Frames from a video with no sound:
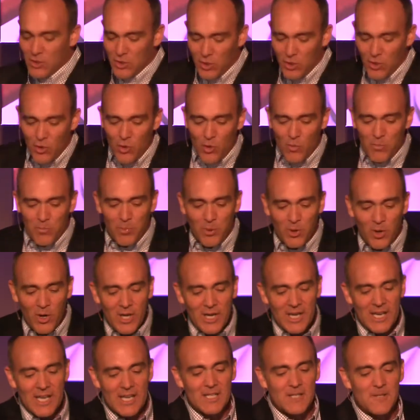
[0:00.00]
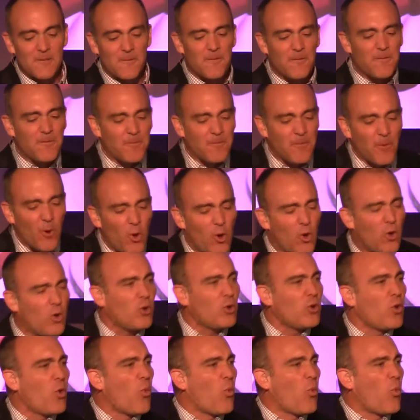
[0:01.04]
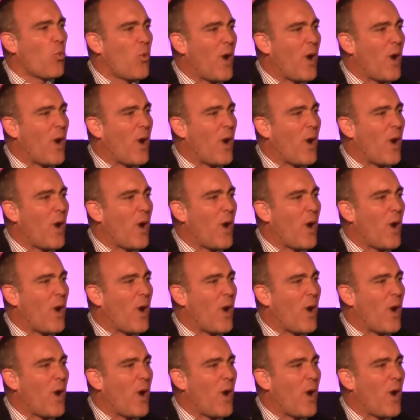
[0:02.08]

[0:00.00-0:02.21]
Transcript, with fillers: to put his full